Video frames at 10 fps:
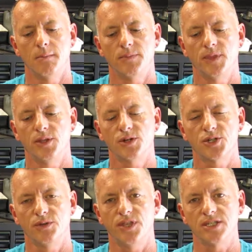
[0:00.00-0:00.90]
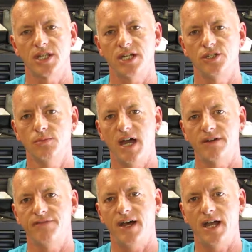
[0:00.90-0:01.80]
There are certain things that I do
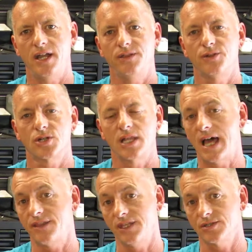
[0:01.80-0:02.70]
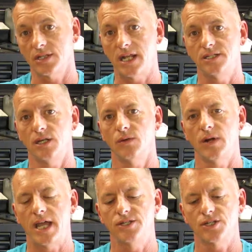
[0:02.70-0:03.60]
modify. There's a lot of things that I
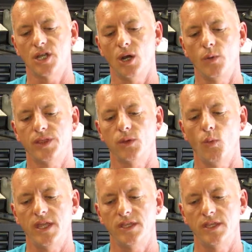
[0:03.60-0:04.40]
don't. I just go with the way